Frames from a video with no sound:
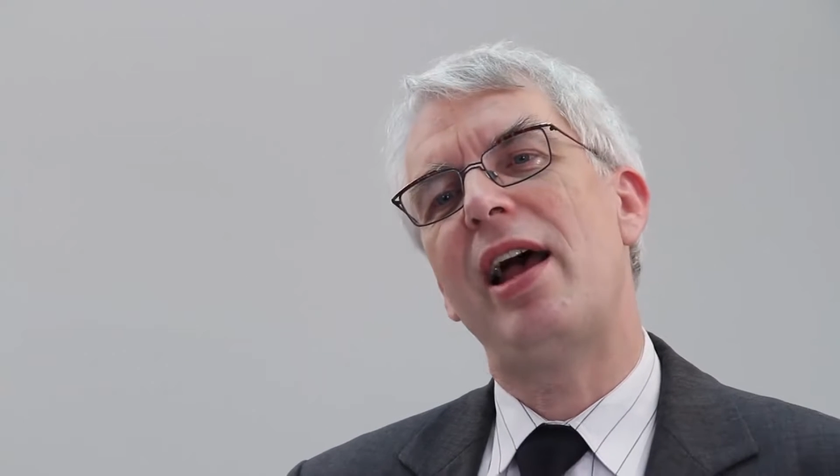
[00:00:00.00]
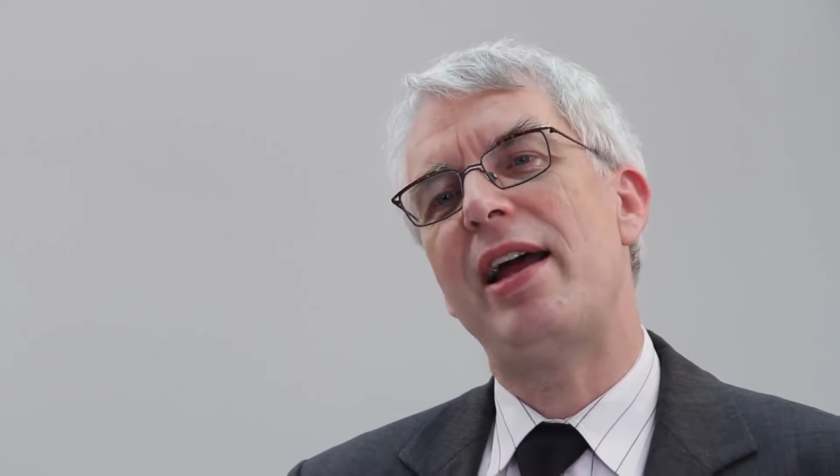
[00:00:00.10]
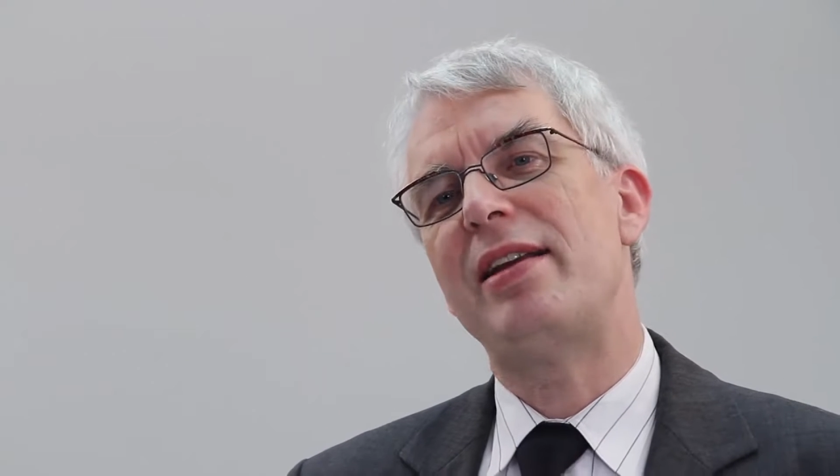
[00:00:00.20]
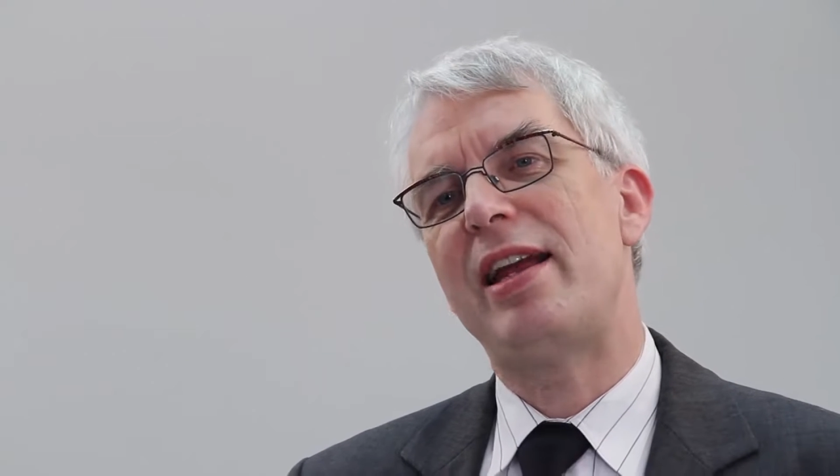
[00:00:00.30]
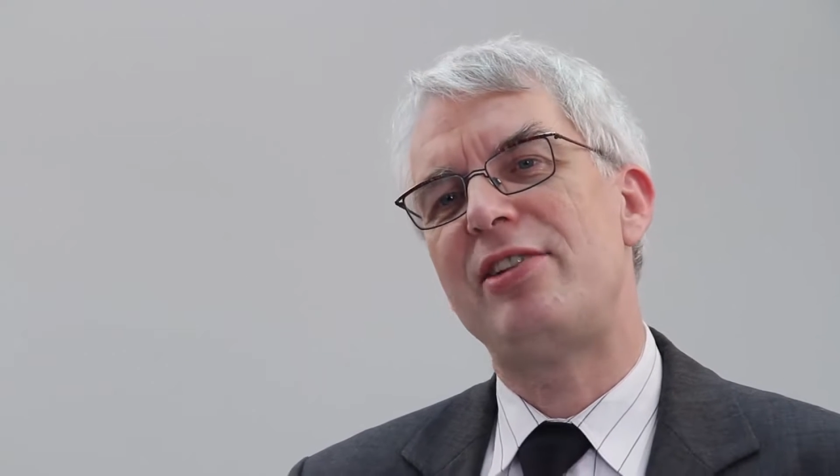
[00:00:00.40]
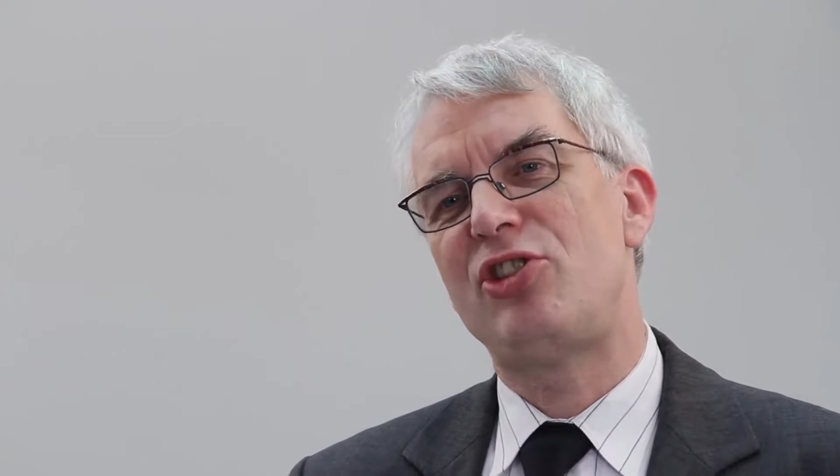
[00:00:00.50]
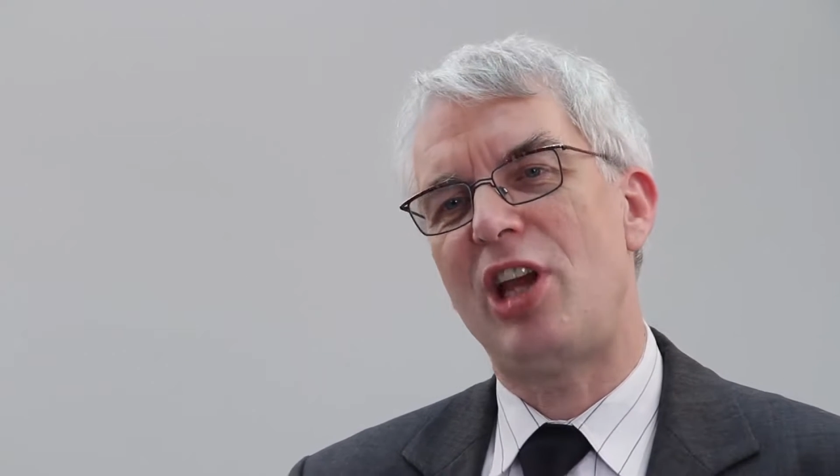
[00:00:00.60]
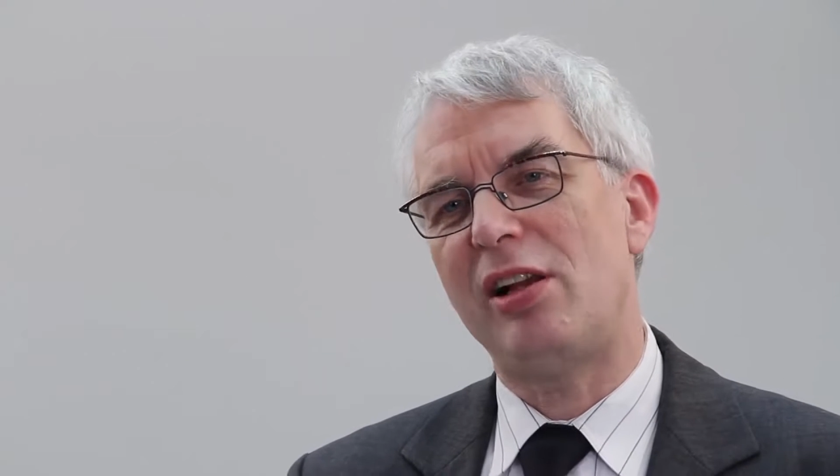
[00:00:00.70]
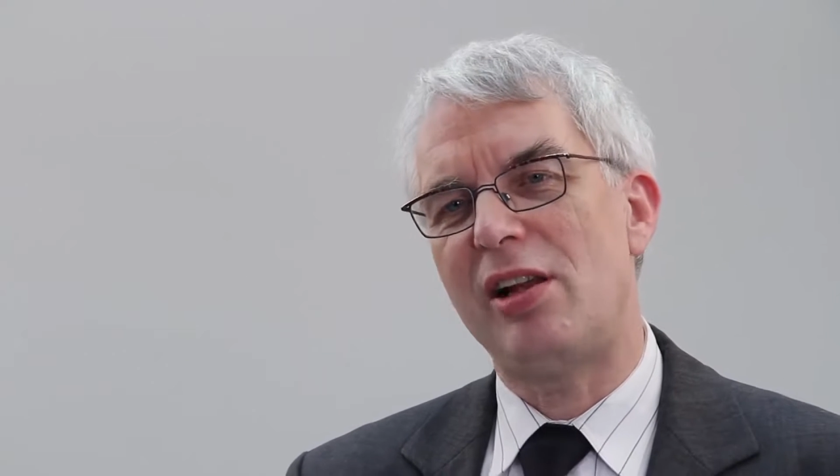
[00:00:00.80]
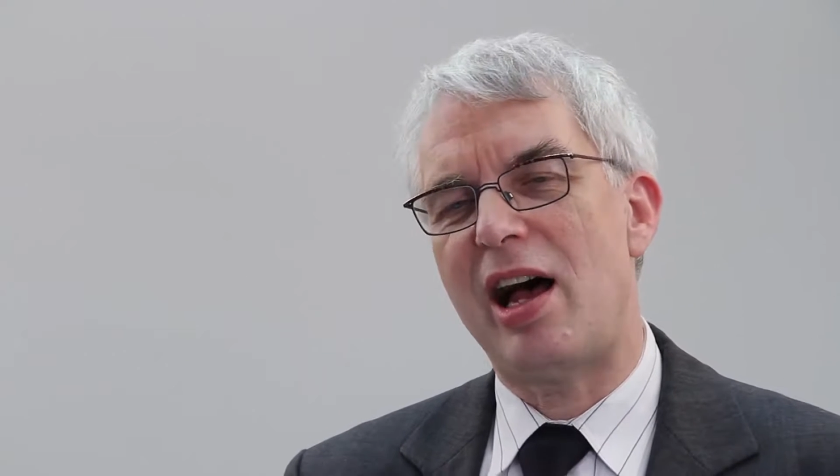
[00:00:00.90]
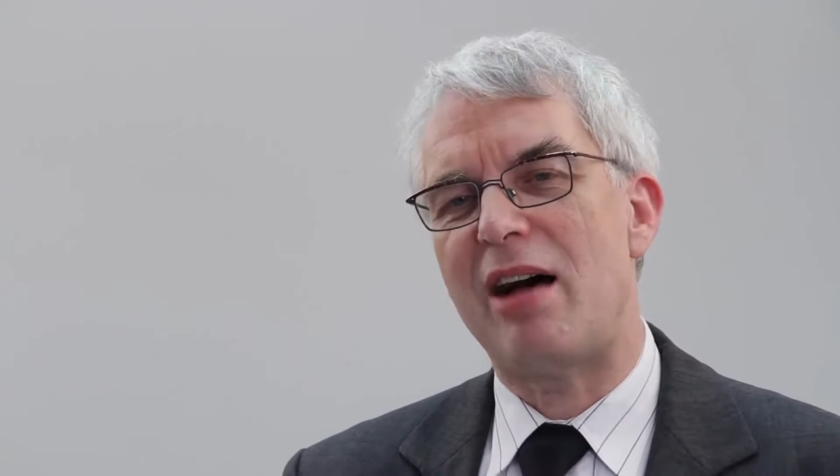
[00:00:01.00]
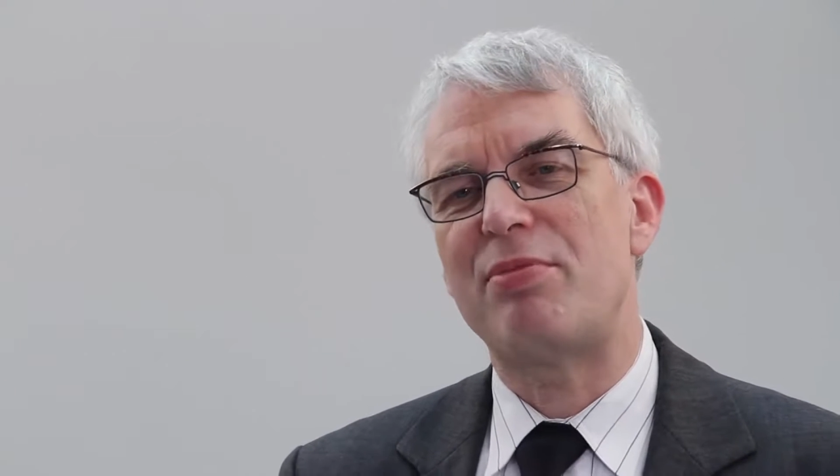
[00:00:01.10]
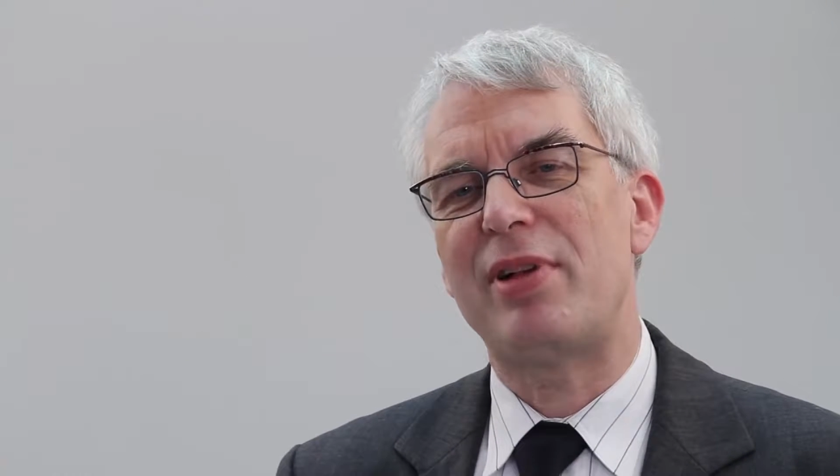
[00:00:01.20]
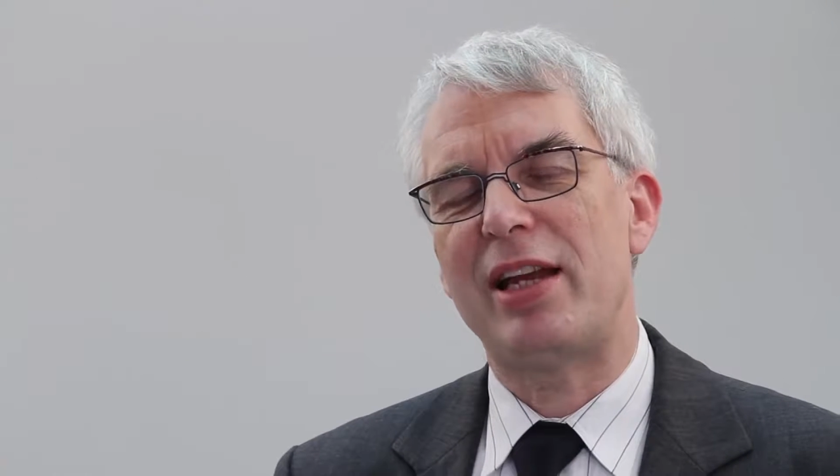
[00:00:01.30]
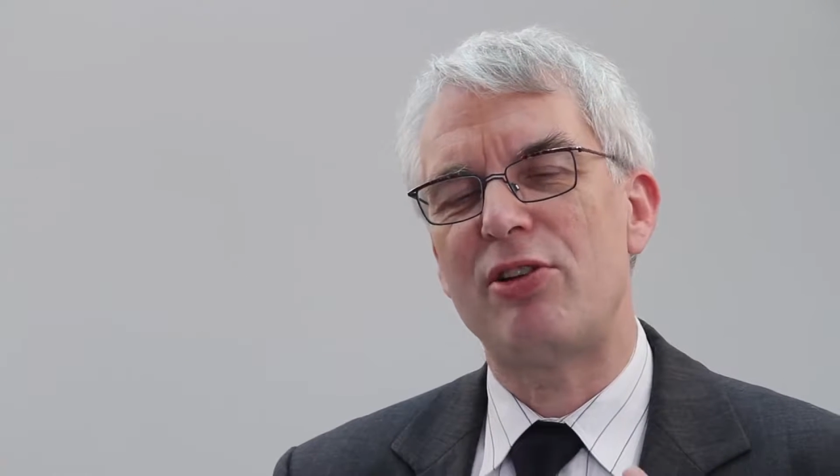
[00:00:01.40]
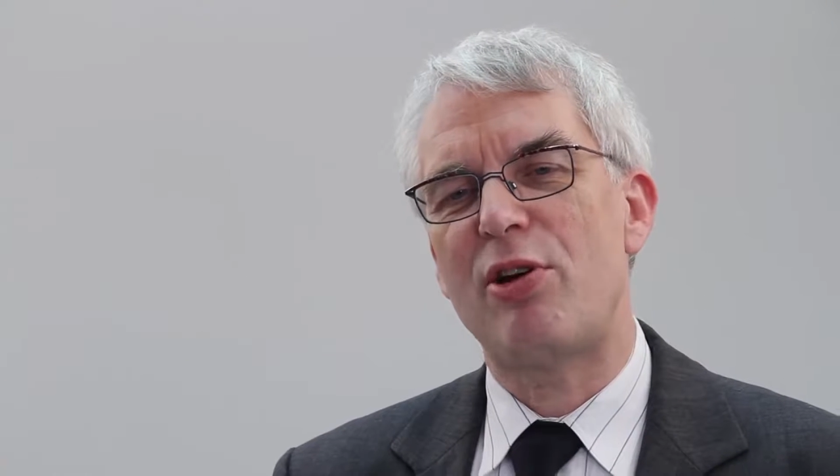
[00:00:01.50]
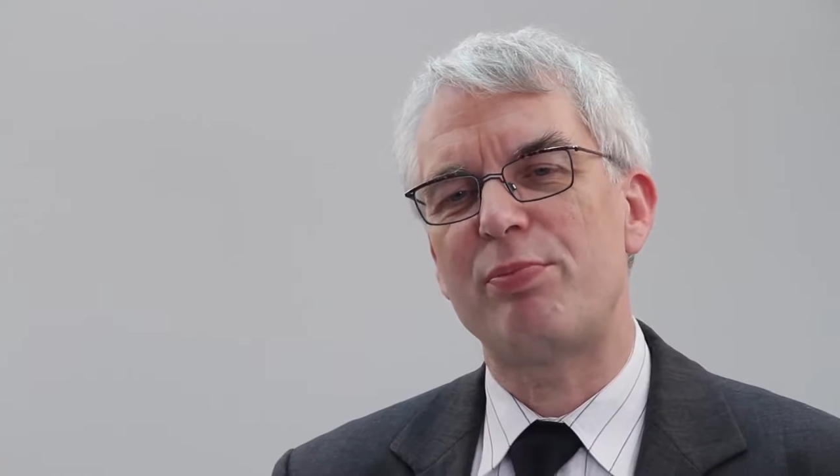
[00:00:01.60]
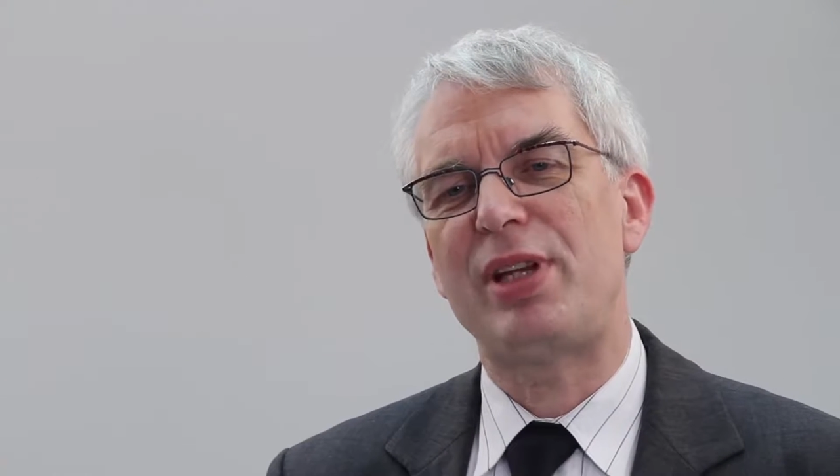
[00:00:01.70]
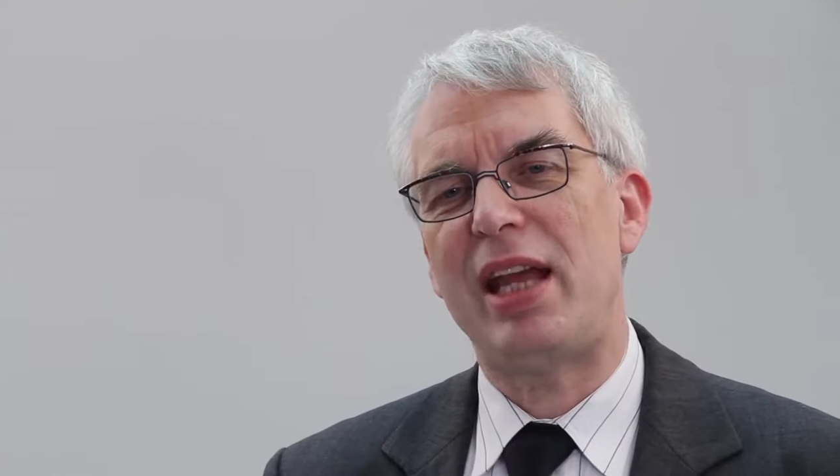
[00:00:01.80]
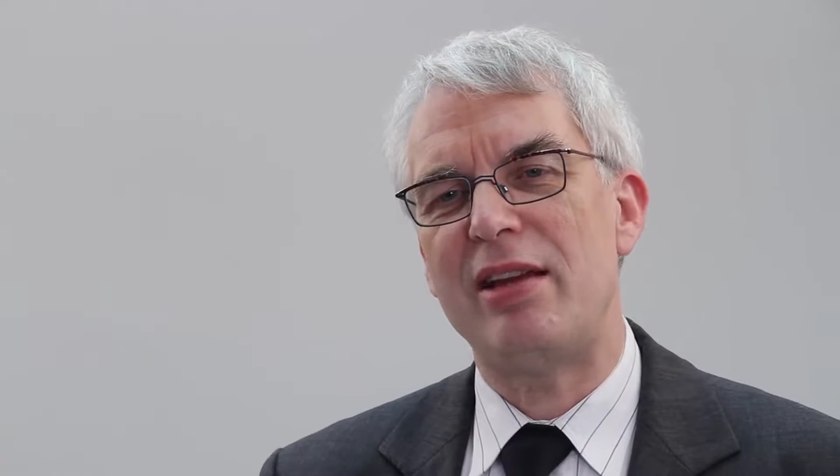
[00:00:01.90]
and then gel up and
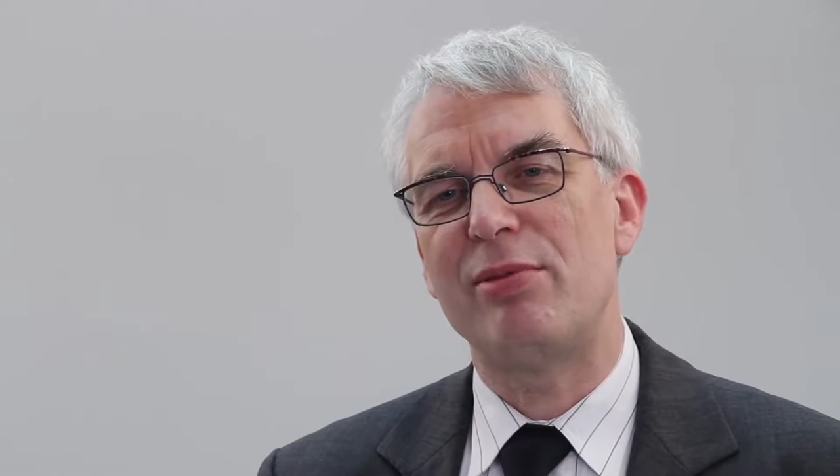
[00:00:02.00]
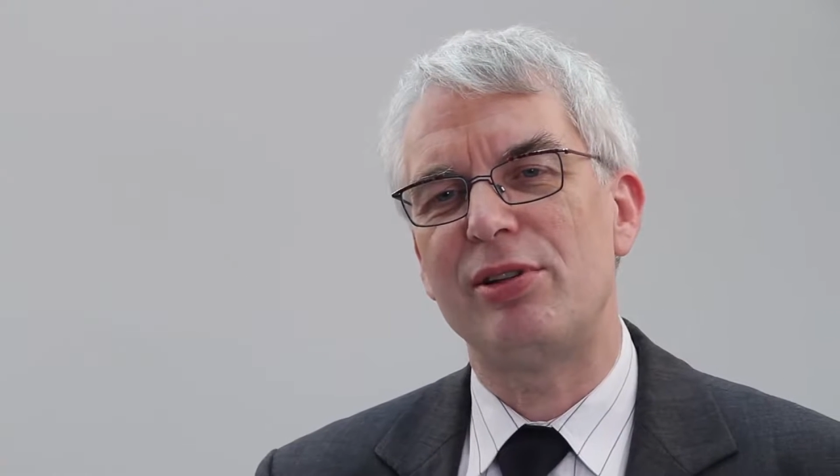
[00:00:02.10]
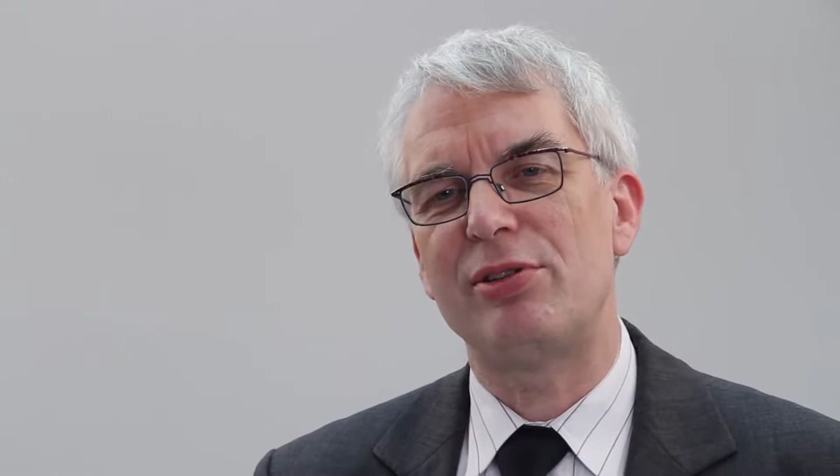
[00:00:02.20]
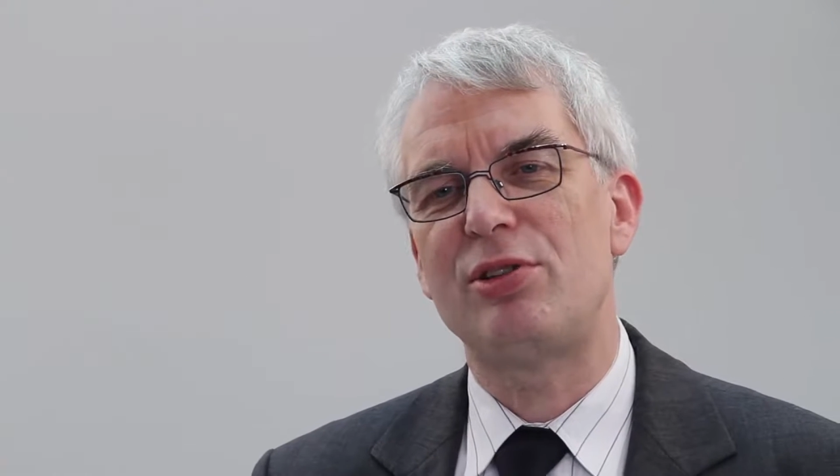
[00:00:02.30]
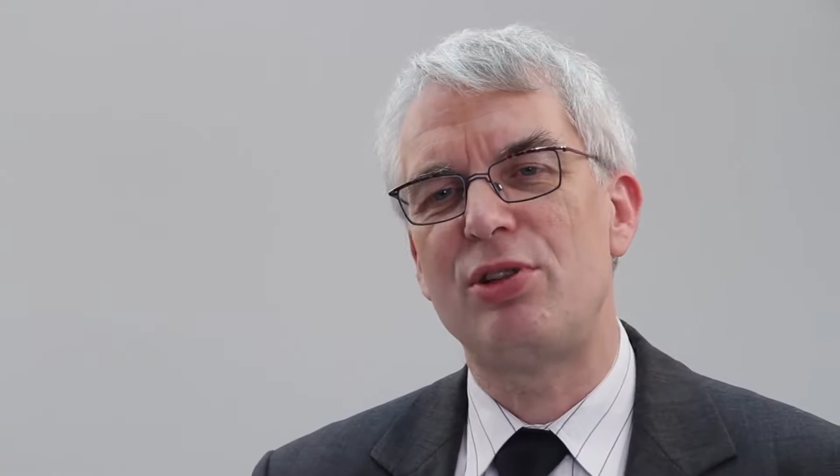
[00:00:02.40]
not be able